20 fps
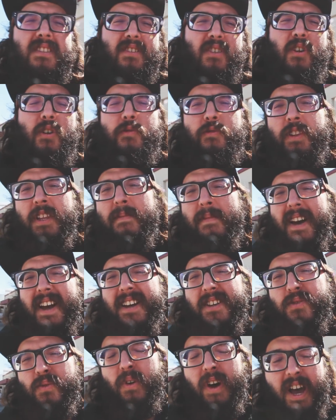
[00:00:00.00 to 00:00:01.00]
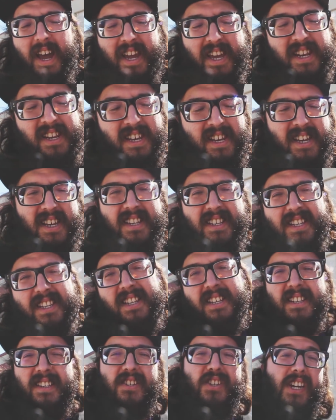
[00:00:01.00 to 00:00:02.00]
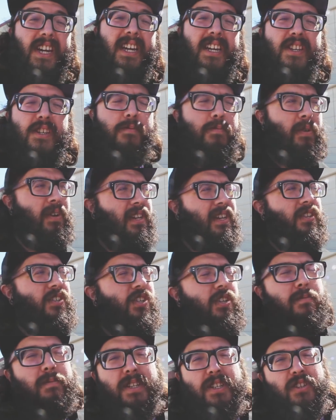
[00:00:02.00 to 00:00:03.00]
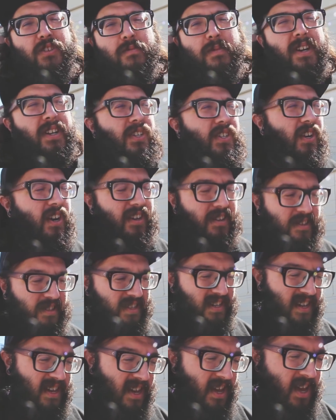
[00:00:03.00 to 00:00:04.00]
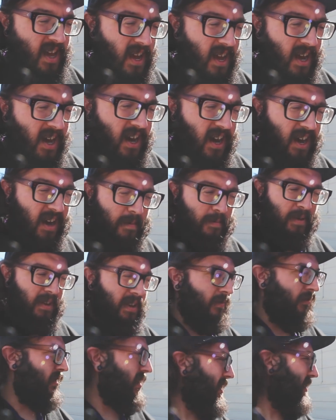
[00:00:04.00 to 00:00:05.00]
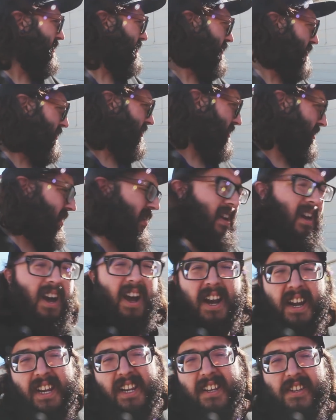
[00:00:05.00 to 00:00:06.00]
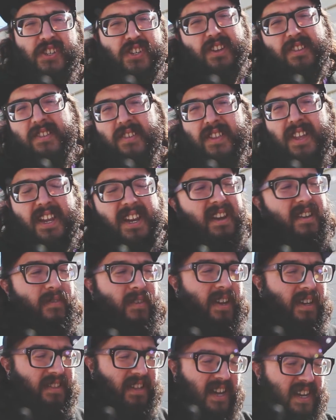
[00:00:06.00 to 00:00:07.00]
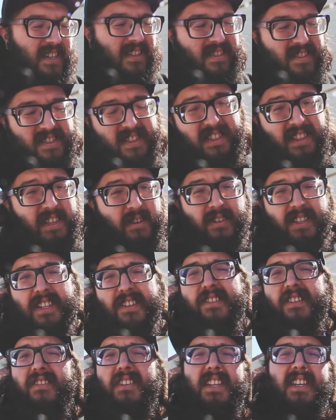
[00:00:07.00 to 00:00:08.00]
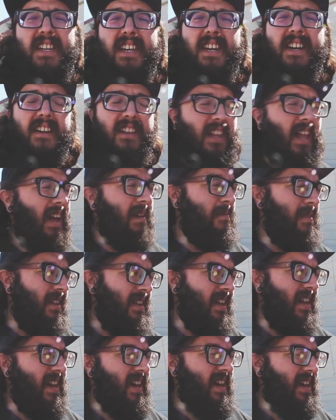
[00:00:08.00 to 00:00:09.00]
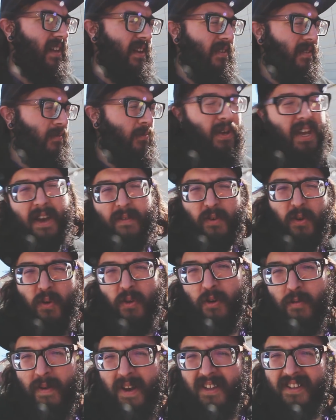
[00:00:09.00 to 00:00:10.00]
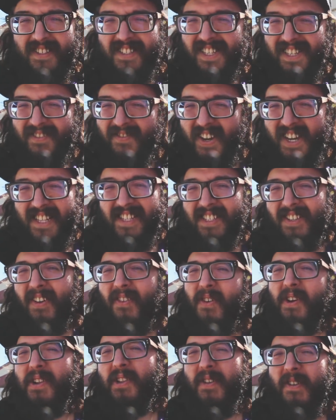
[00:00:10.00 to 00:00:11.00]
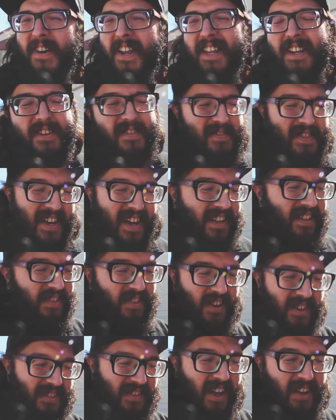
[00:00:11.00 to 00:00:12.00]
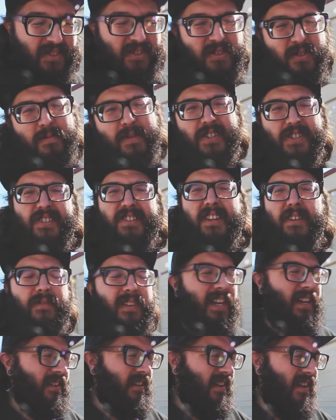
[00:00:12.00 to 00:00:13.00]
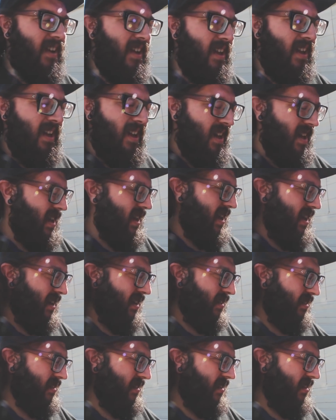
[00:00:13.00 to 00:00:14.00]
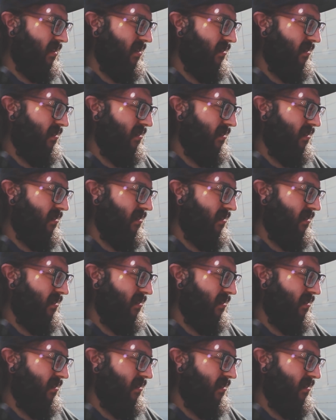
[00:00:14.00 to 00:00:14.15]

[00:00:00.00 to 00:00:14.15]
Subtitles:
so hopefully my actual height didn't change, but it shouldn't be too much, honestly. But if it is, I need to adjust all that anyways. I literally still need to get in alignment, and we have corner balancing weights, so I want to learn how to do that. So I'll do a bunch of stuff later, and